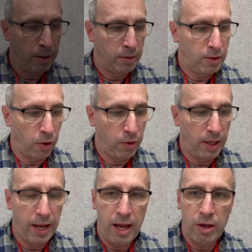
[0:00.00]
Don't
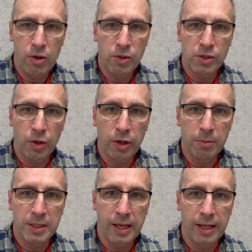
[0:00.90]
allow your
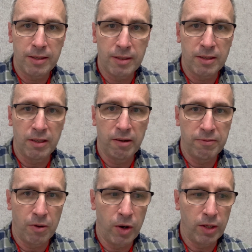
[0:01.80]
circumstances to
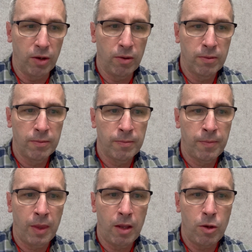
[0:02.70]
define you.
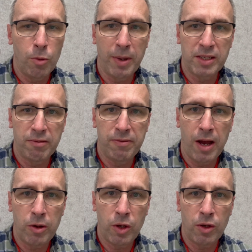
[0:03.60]
You must
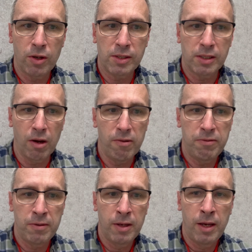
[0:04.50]
value
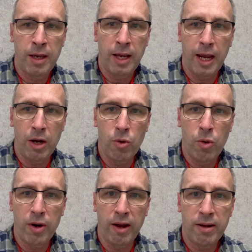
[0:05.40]
yourself in
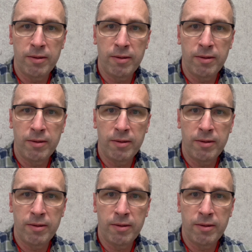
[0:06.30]
order